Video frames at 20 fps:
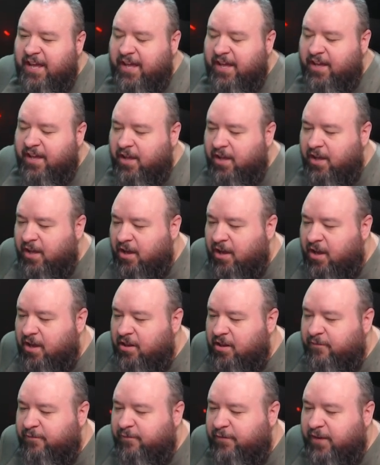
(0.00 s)
Uh,
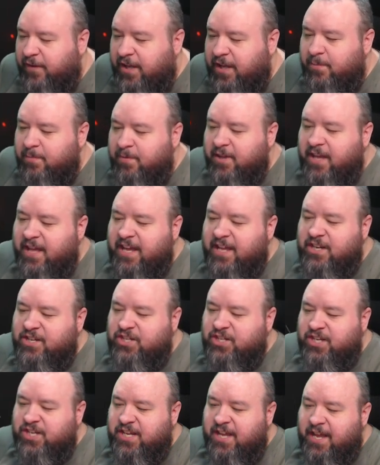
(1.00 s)
All of Fame
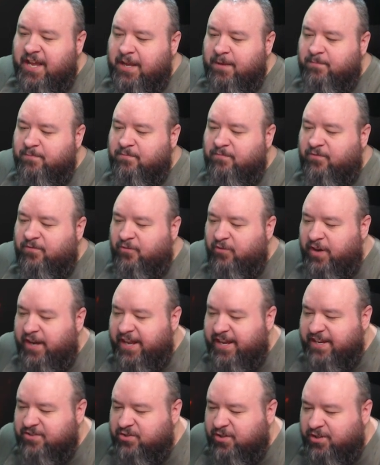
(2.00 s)
HTM uh, for an
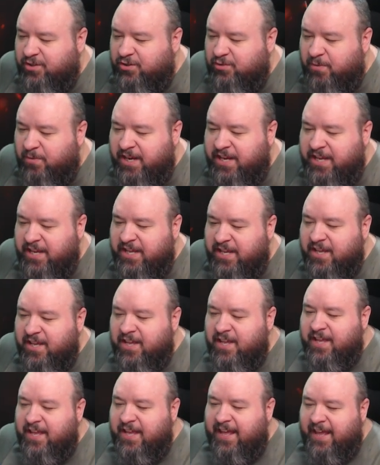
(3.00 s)
extra 20
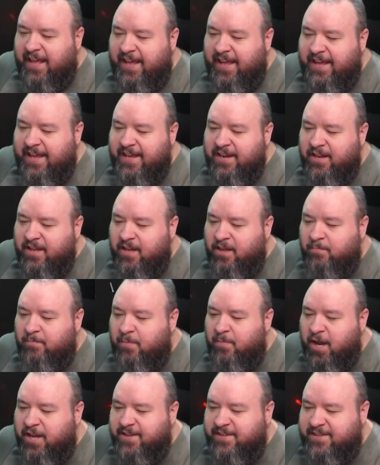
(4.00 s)
and
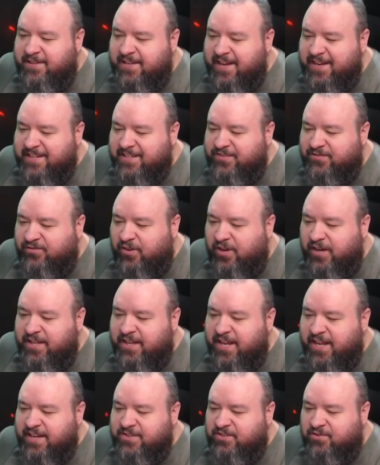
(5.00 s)
Montez for
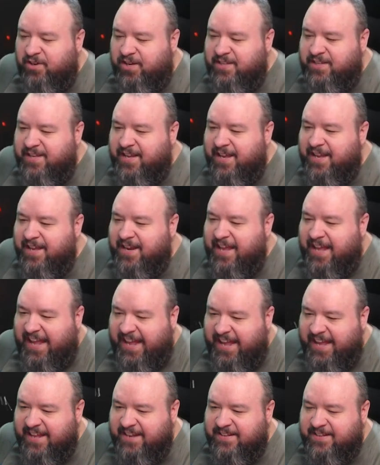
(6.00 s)
an extra 10
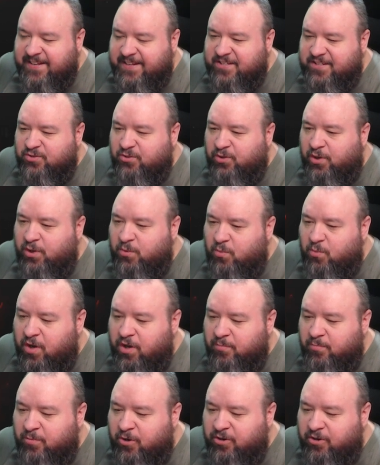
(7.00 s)
and destroy
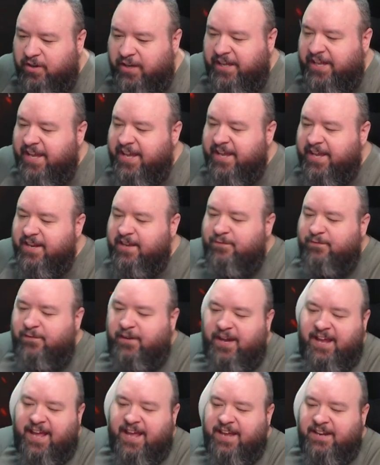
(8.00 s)
one more. Again, if
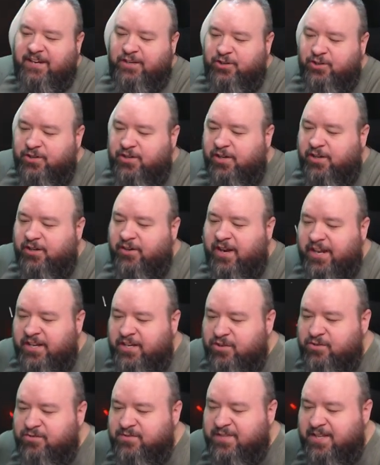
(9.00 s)
I add Gooker,
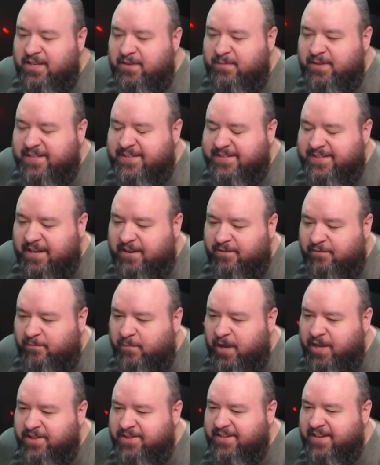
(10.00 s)
I'd use him instead of
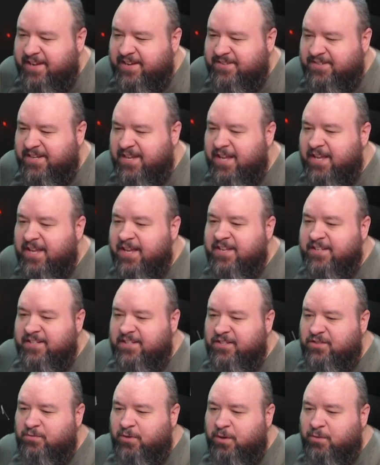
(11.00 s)
Montez
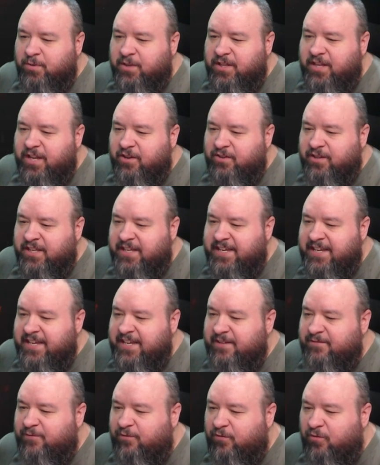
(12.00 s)
since we really only
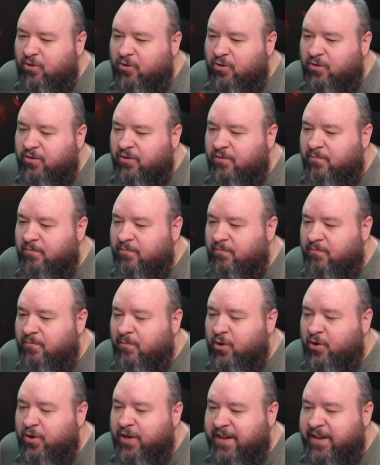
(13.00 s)
need four
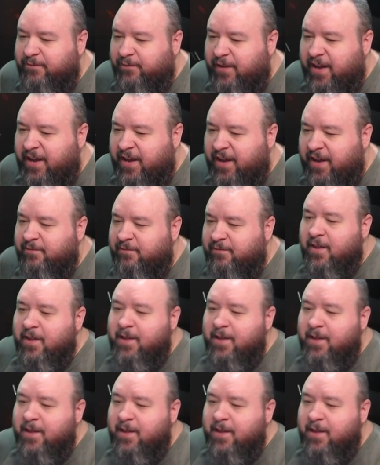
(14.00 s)
more than five.